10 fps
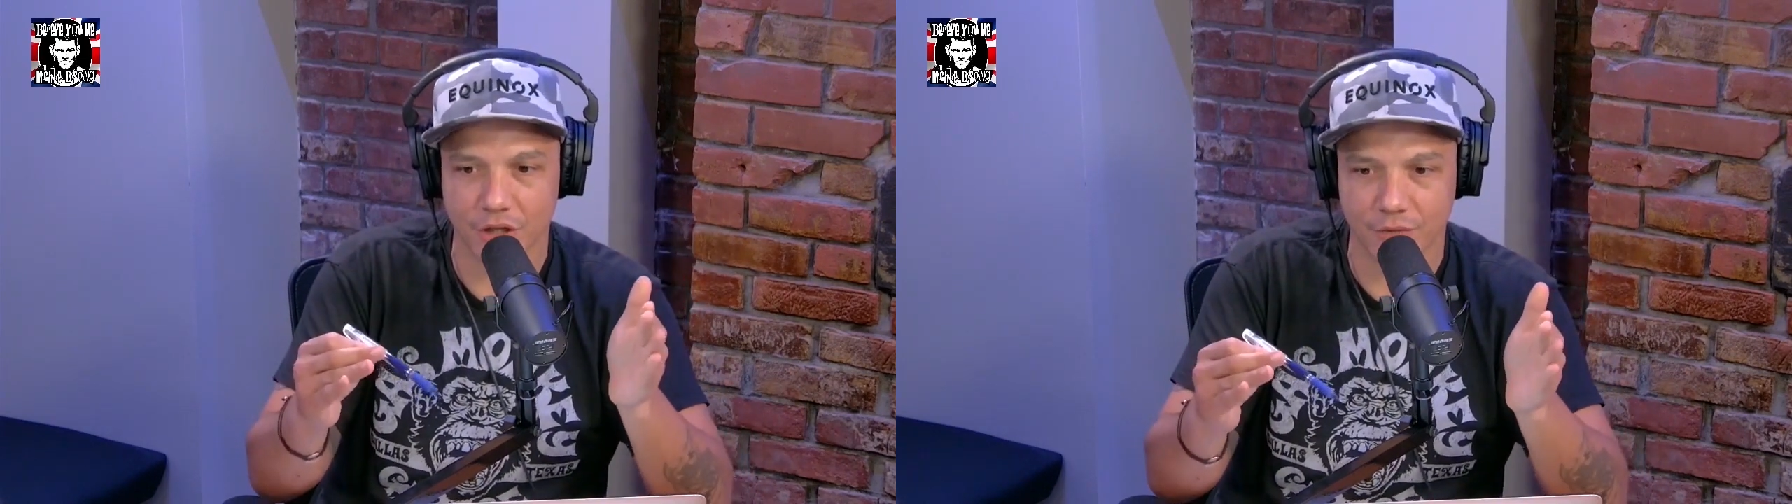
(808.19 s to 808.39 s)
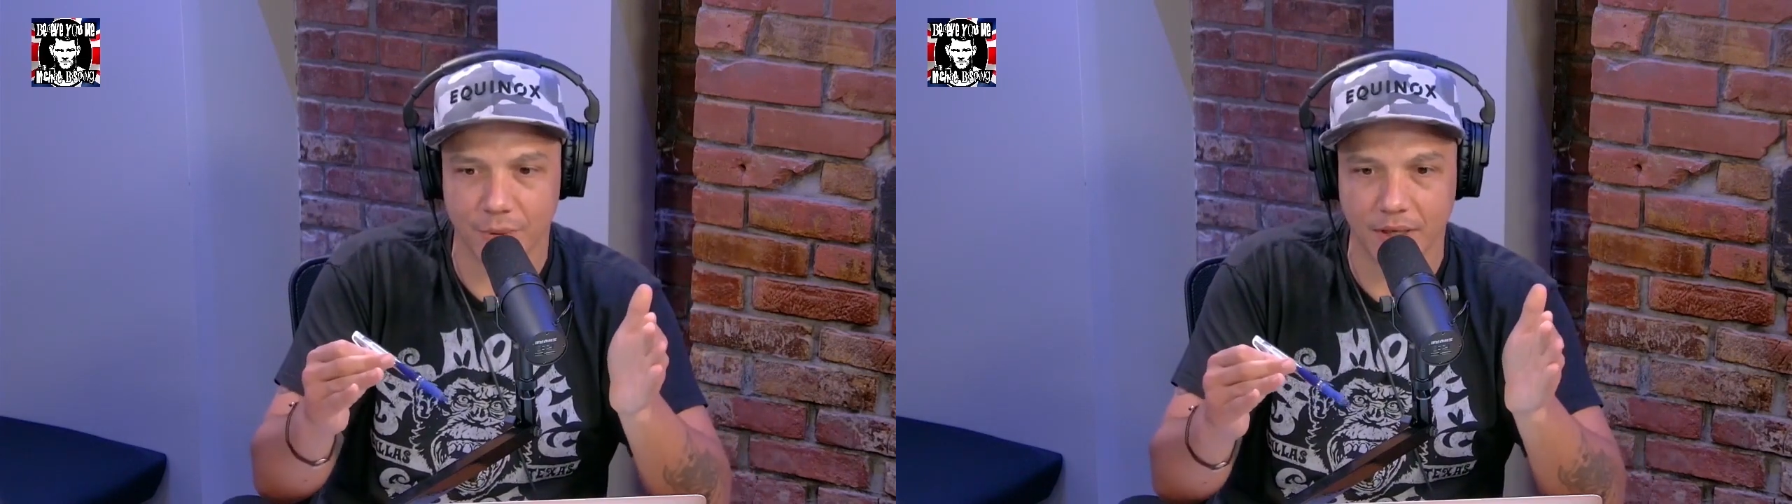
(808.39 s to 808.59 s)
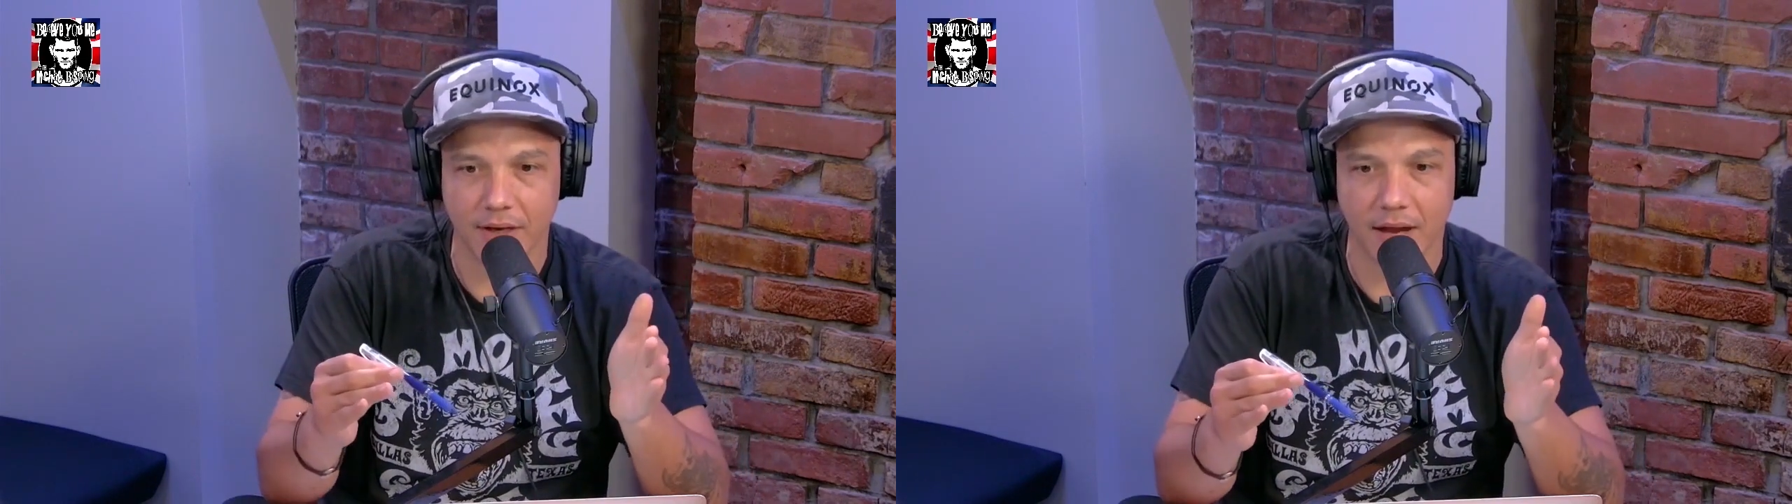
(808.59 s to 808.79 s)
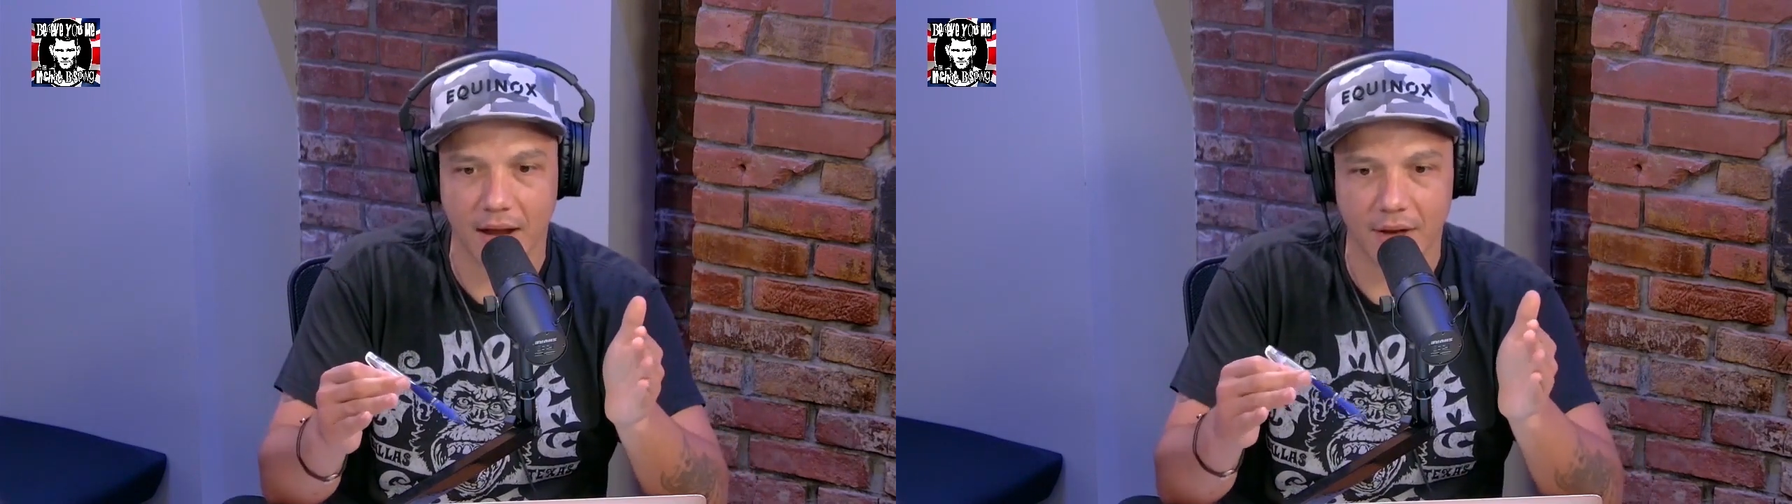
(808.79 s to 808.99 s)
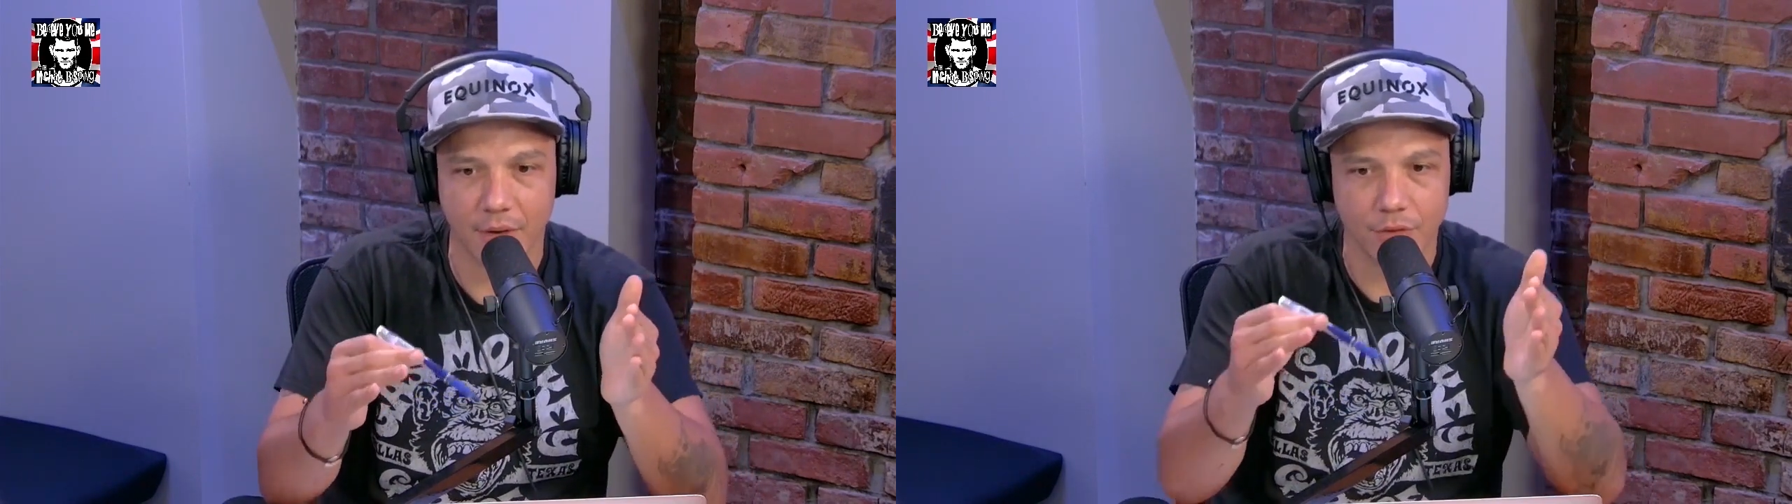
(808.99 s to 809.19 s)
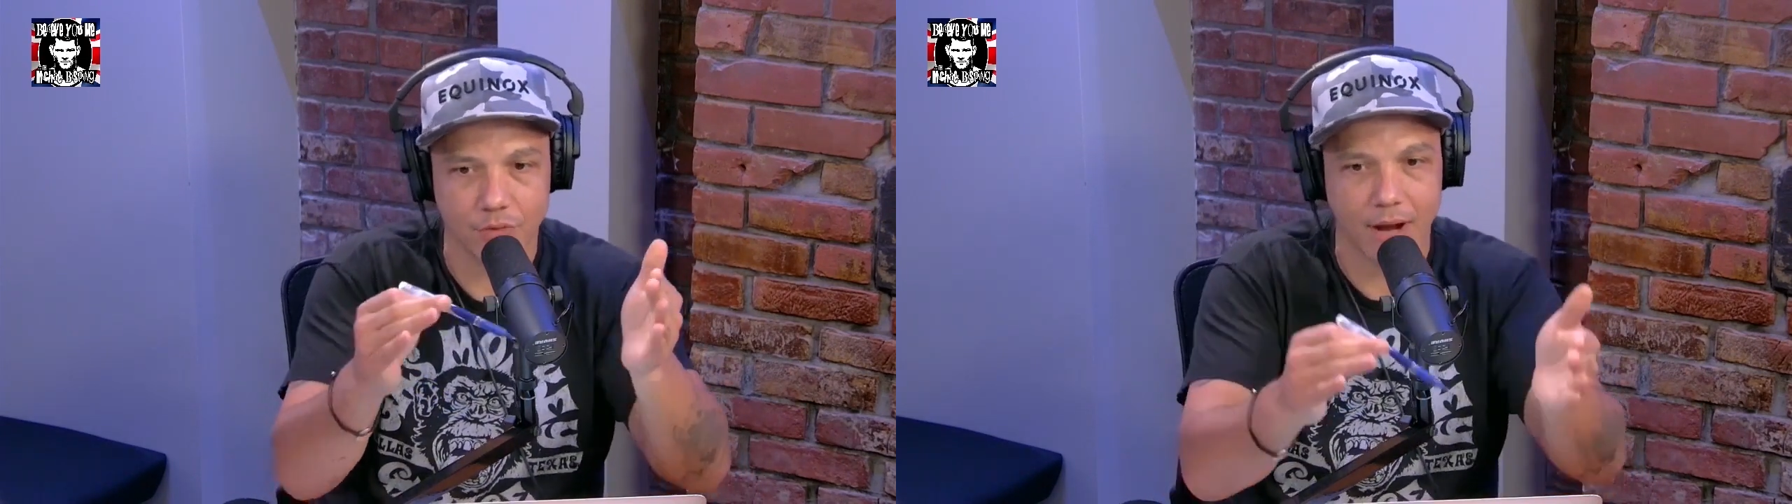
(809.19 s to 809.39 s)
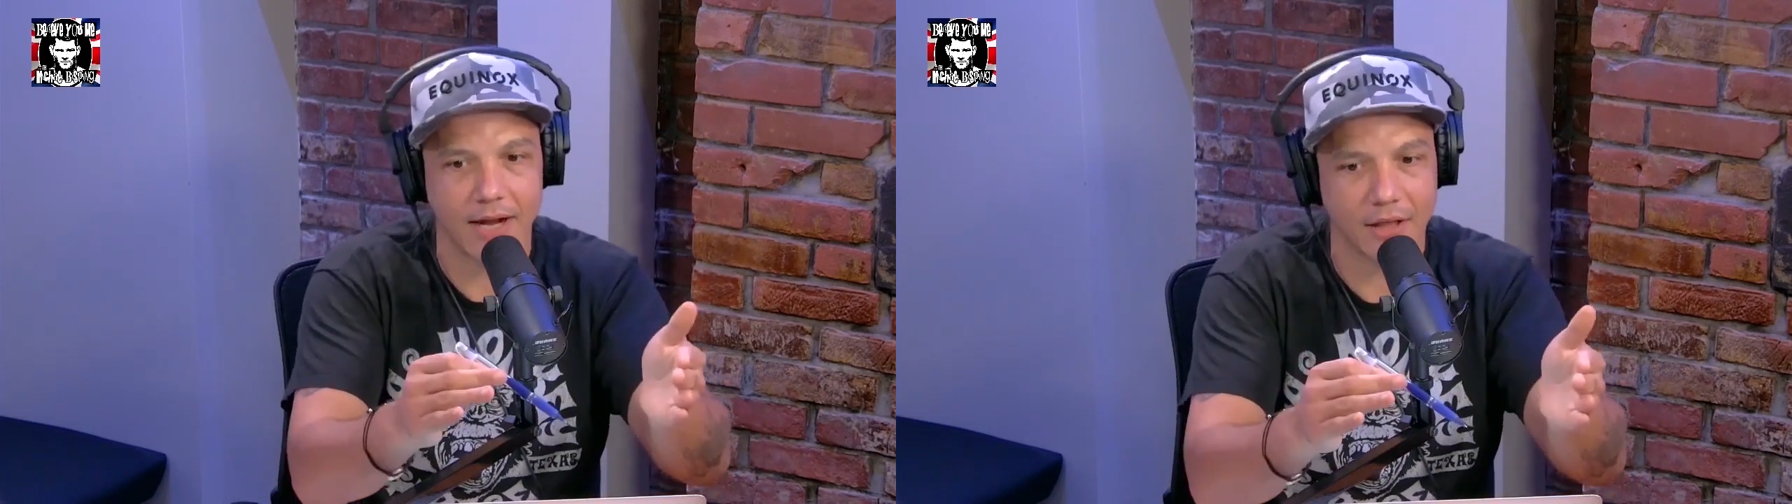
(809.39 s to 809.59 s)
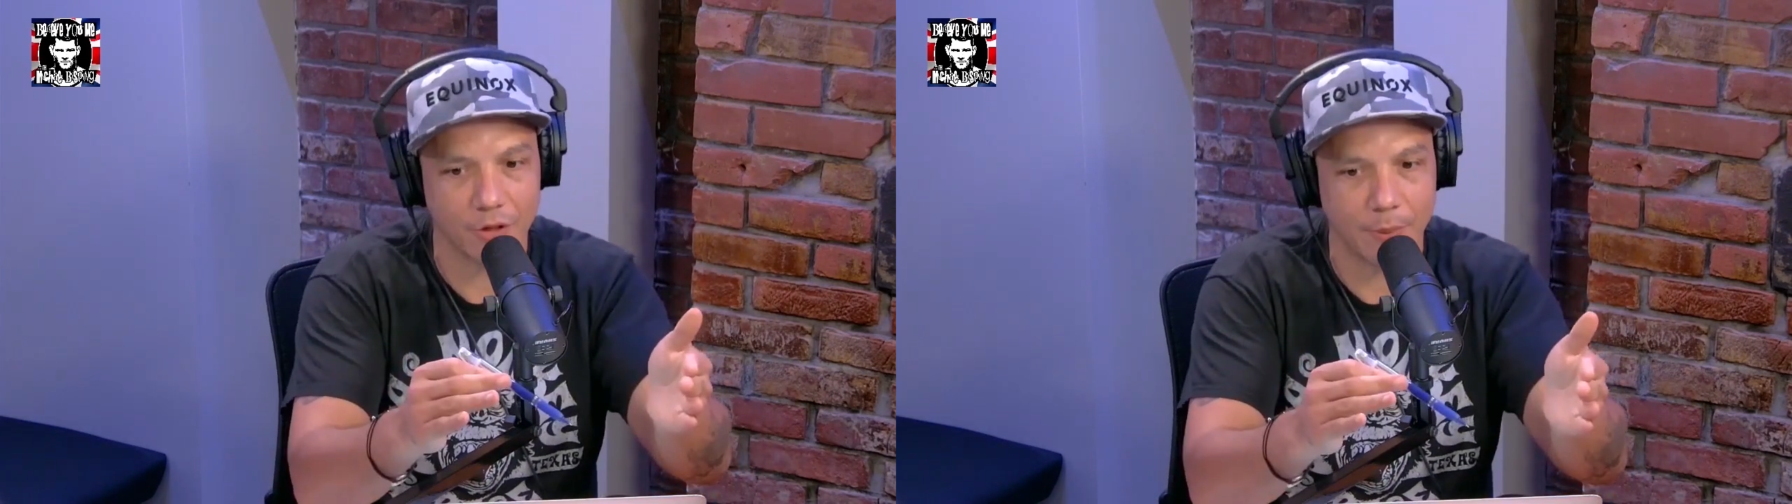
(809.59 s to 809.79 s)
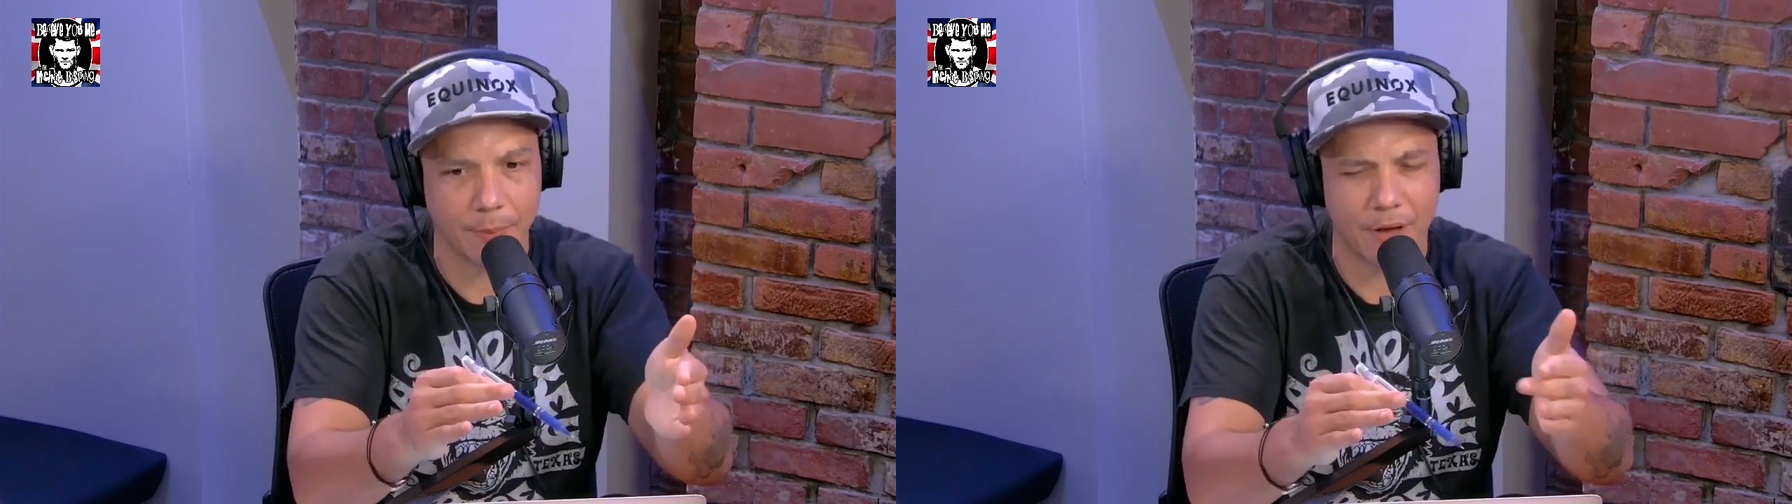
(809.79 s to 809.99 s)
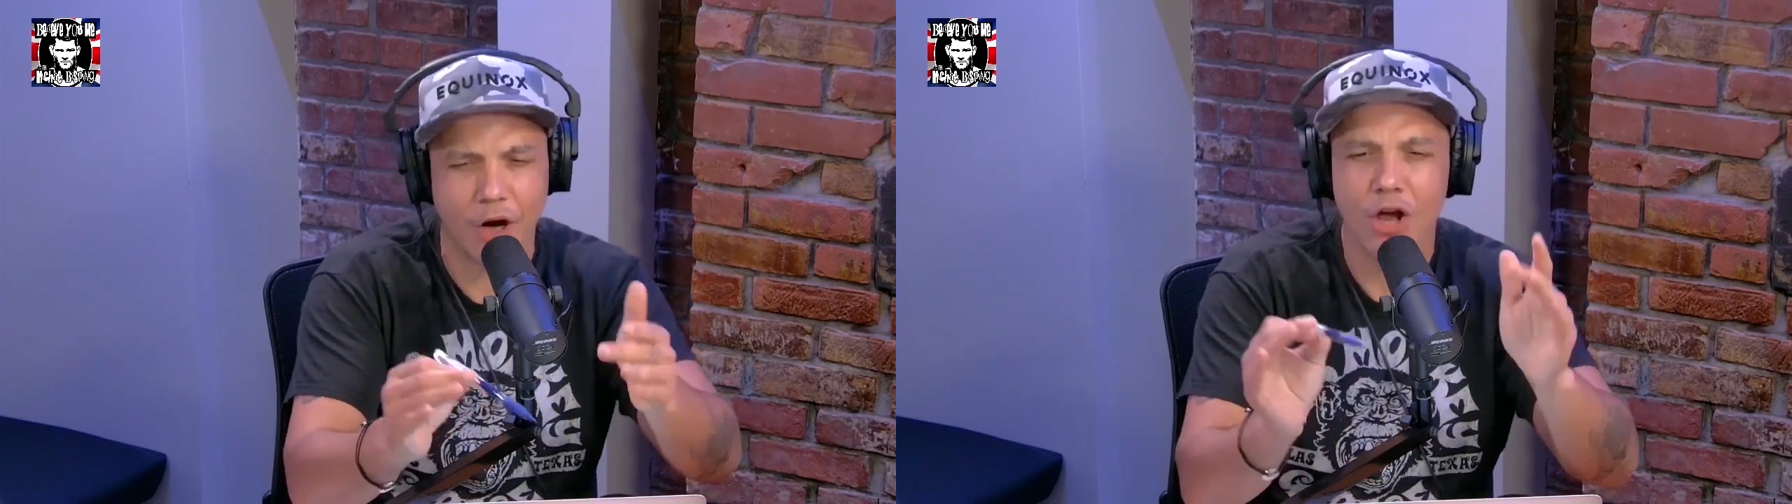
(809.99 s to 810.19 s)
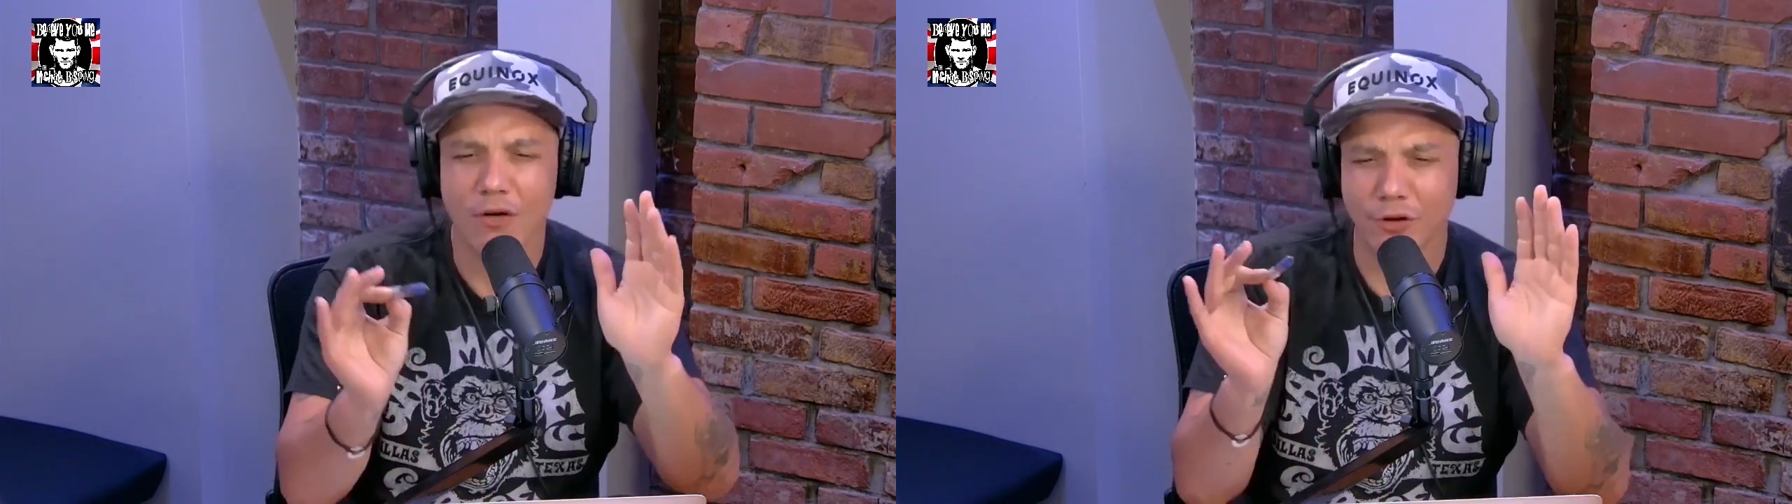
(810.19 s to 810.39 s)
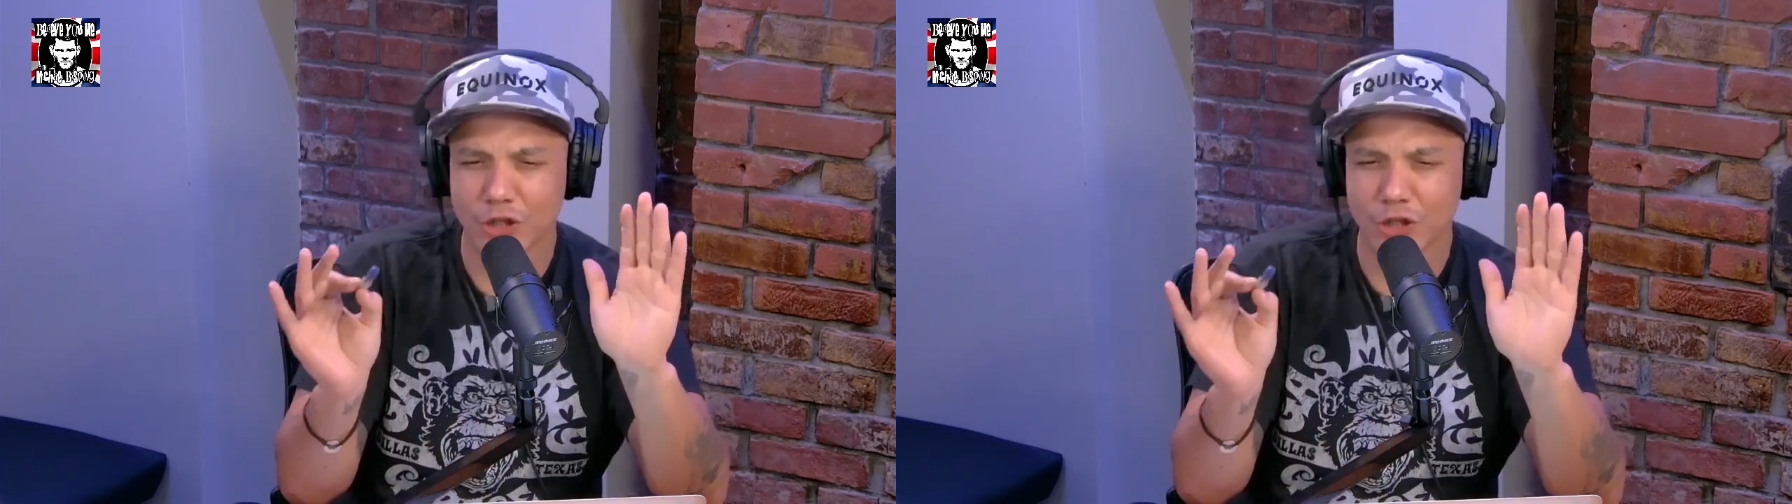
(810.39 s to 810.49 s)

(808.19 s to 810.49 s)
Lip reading: of being a guy who's ratting other people out for